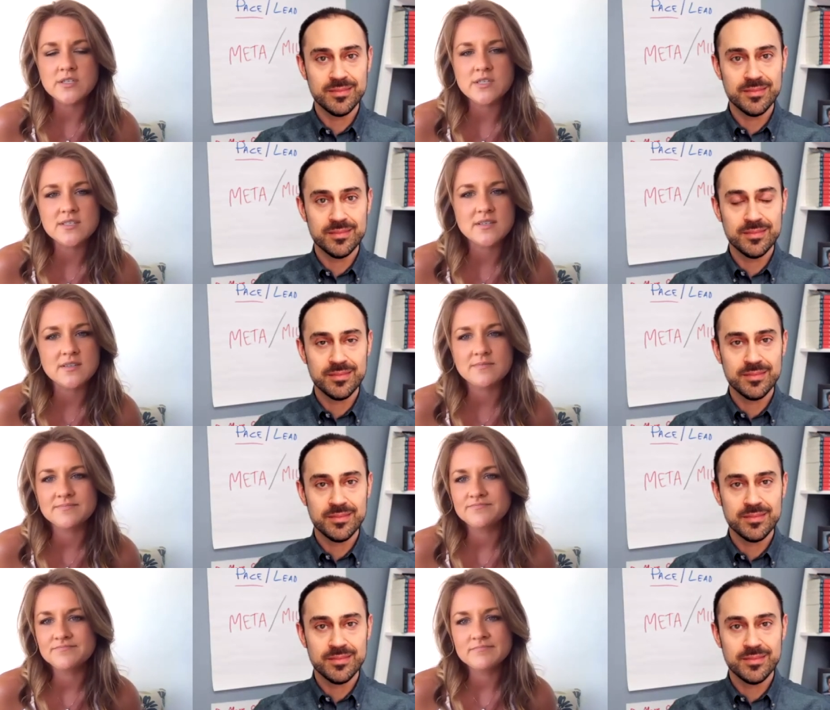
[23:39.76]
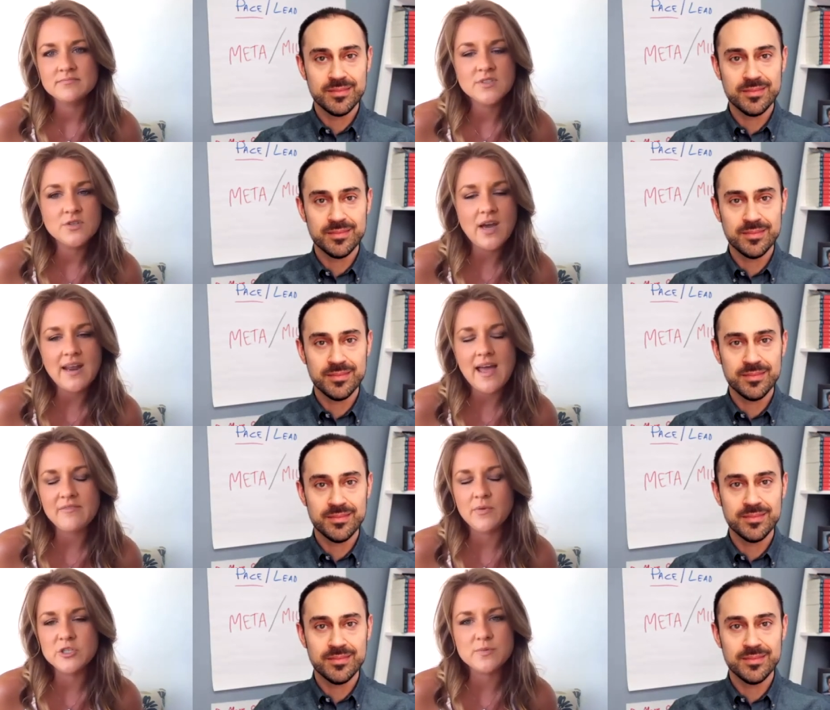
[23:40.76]
Speaker 1: just to you got to
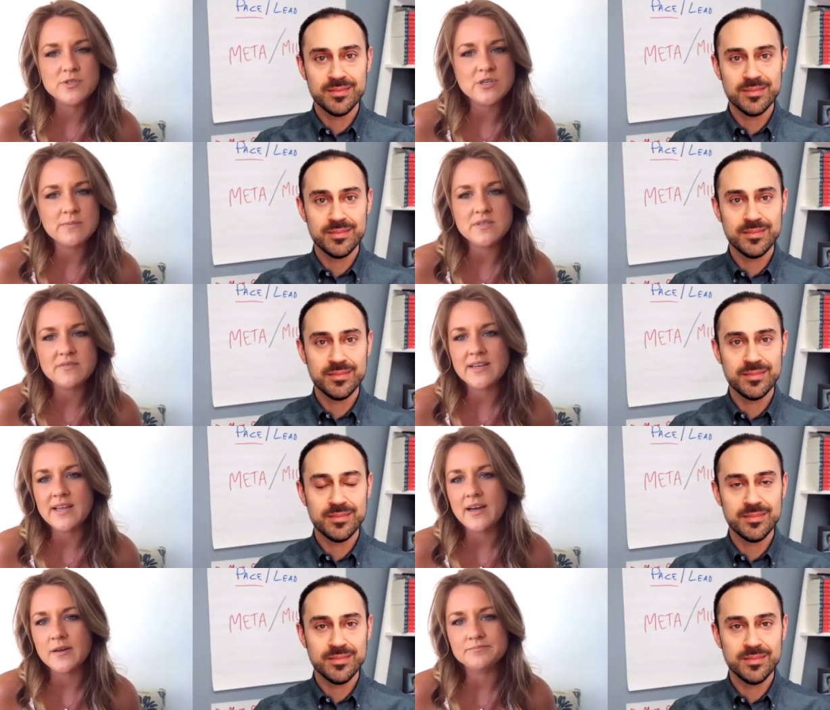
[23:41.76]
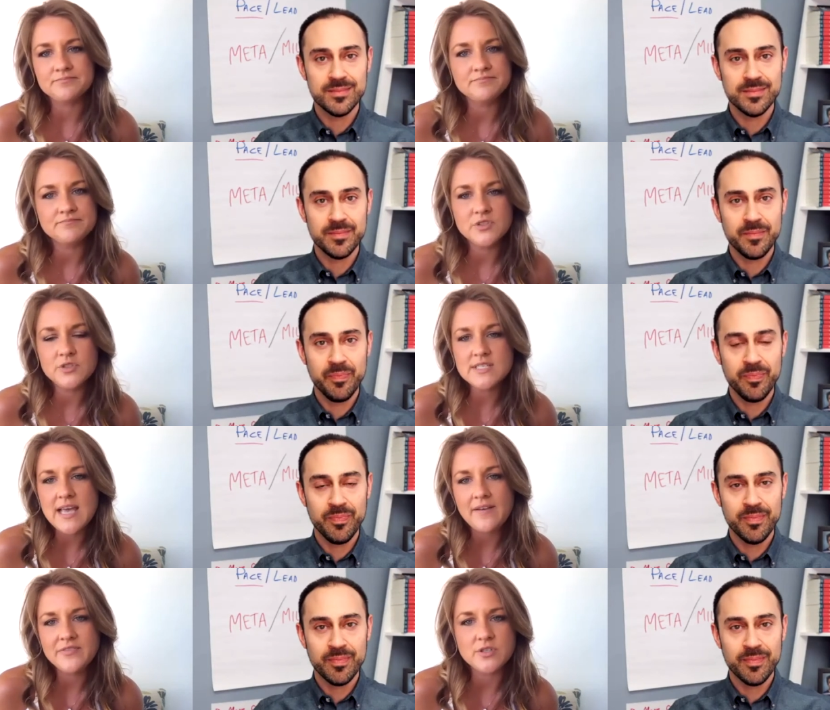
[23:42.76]
have multiple streams of income you just
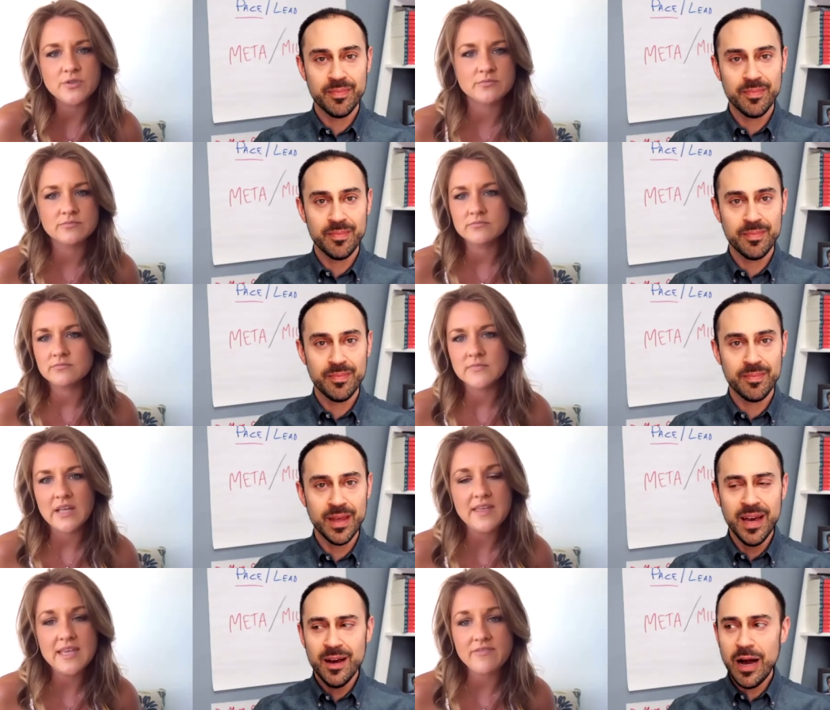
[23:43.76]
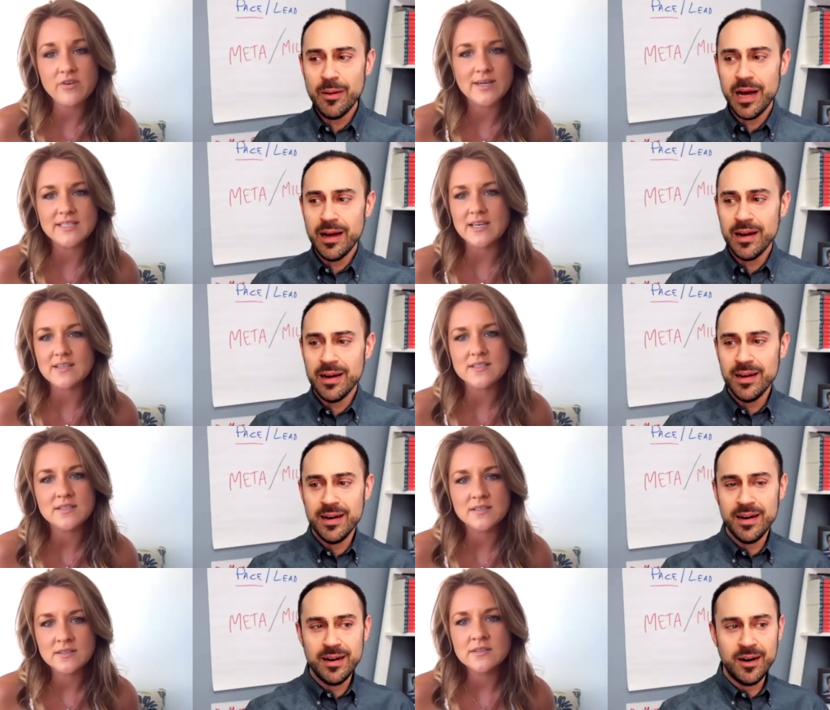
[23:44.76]
have to I think everyone I, I, does
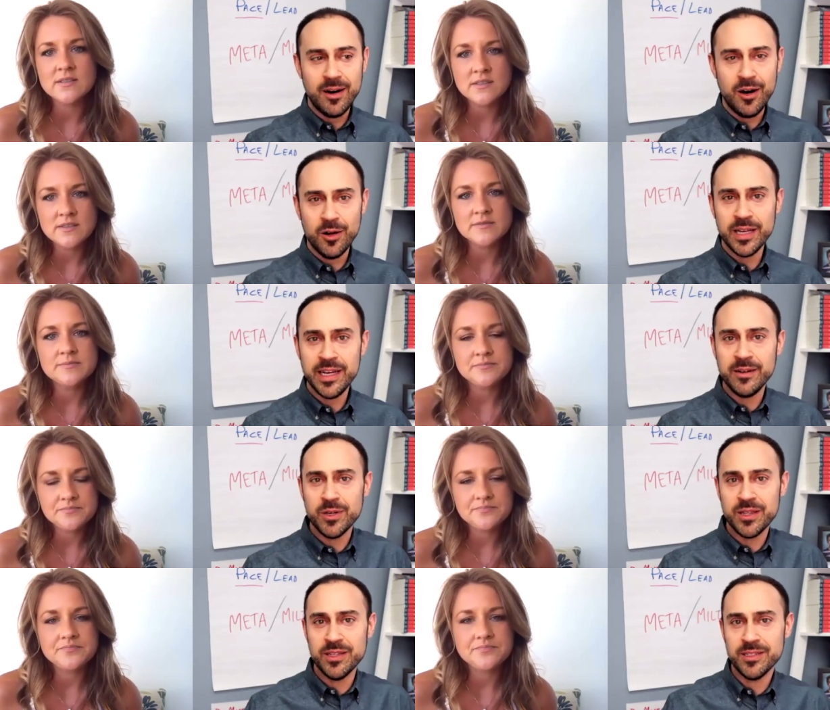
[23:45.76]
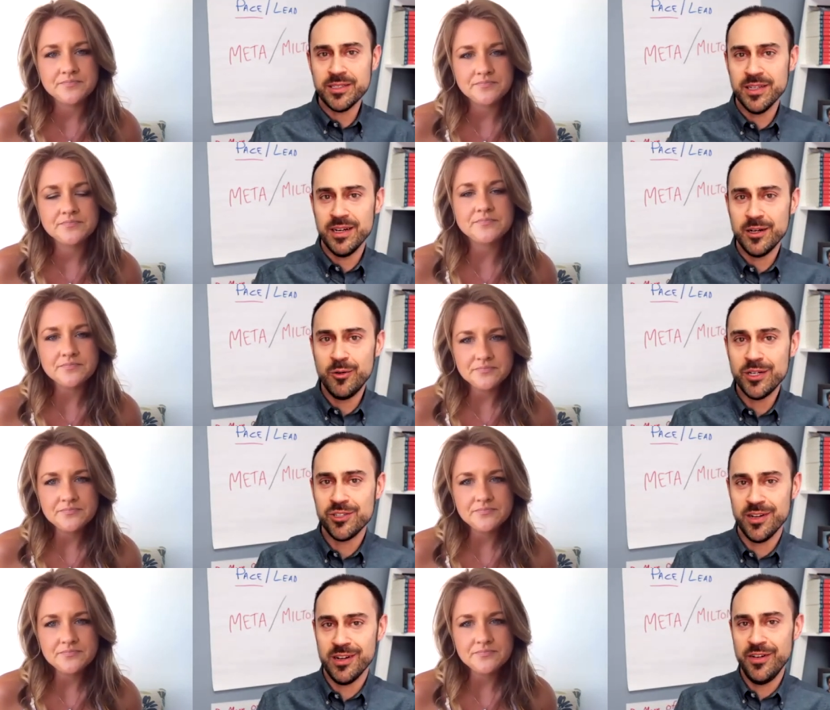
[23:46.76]
Speaker 2: I'll lead with this uh,
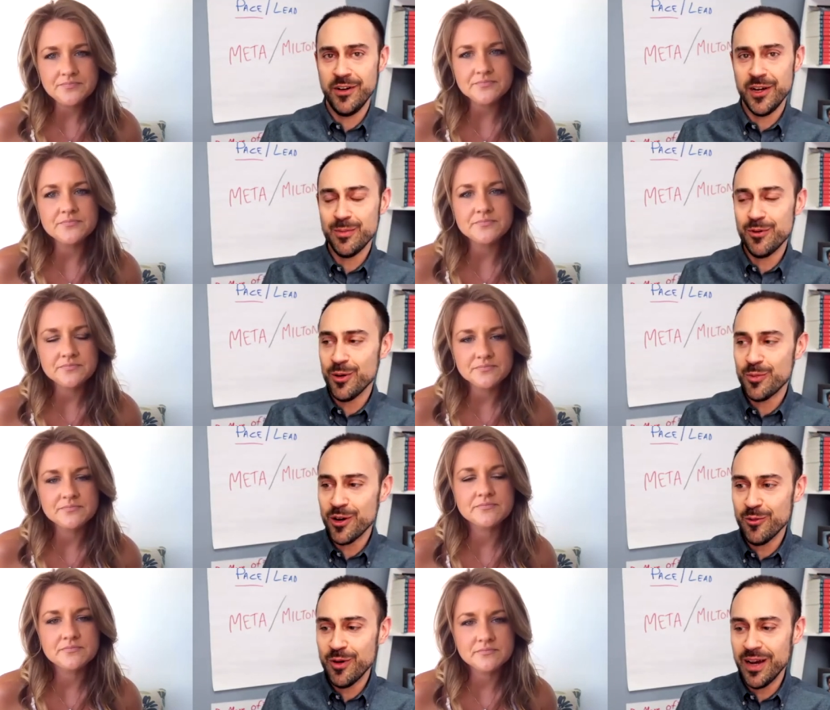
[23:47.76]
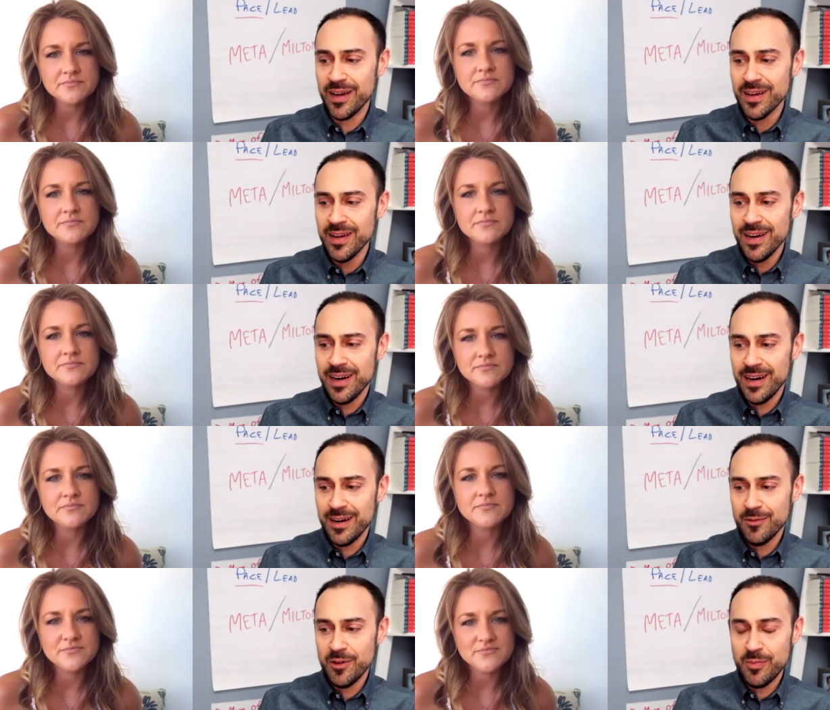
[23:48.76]
question in a very appropriate way uh,
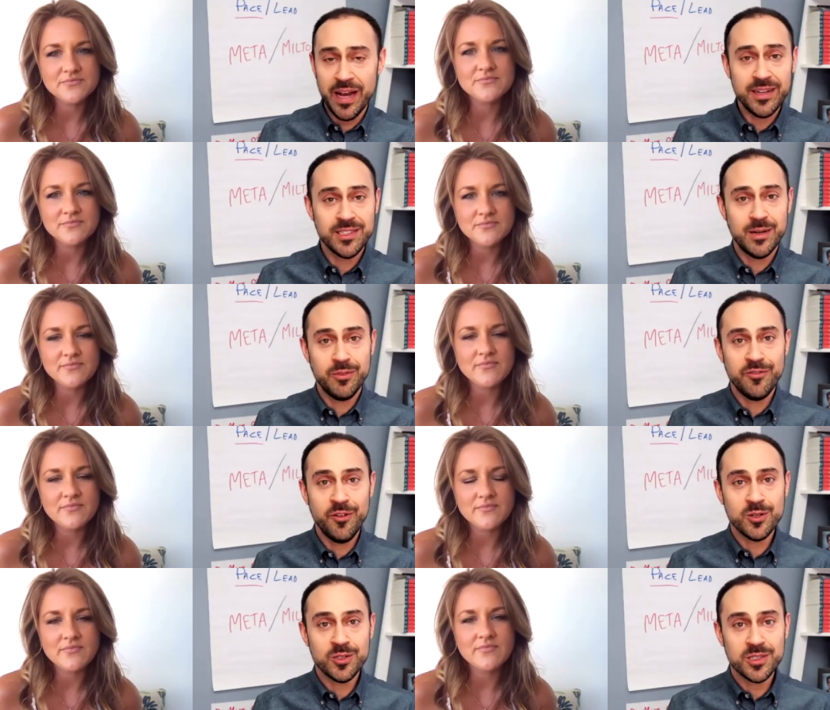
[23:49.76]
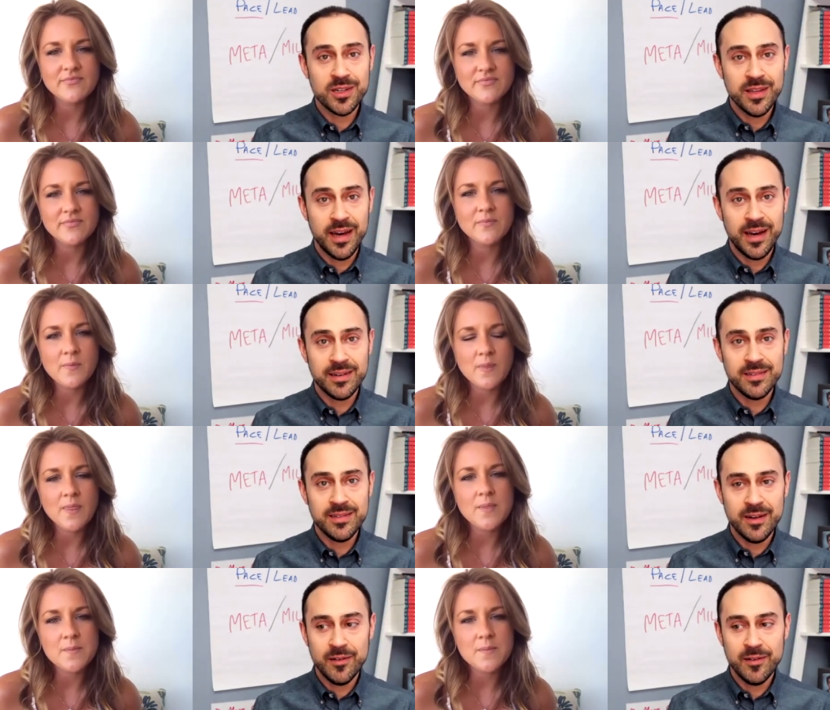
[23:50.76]
with my example first. That, you know,